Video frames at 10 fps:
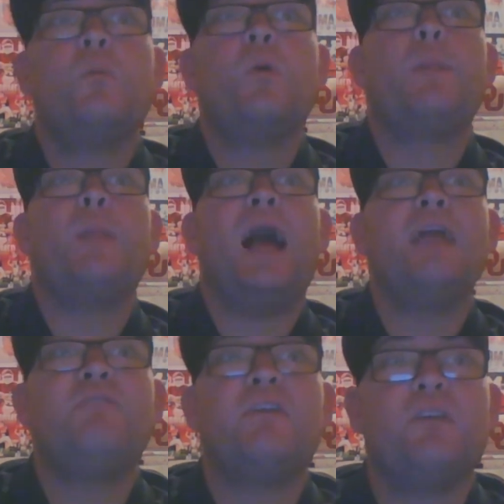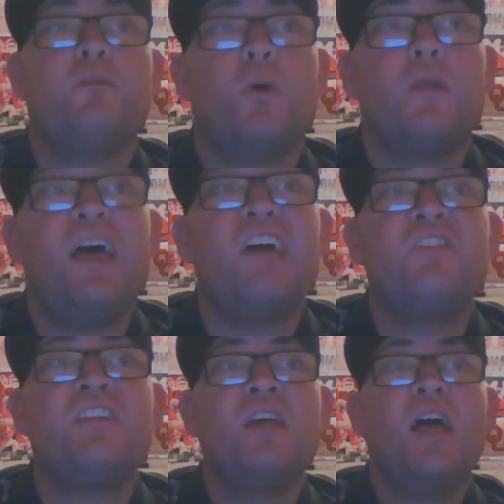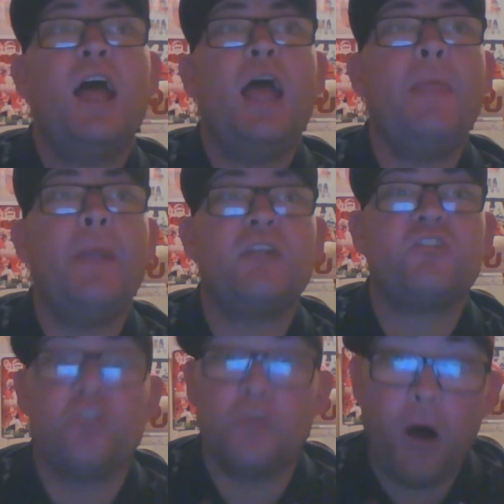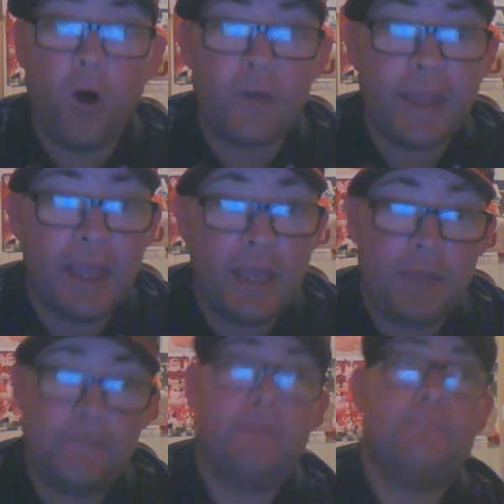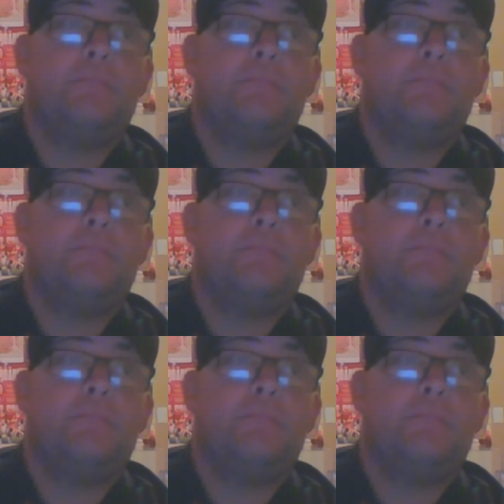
with 9:54 left, and that's your ball game.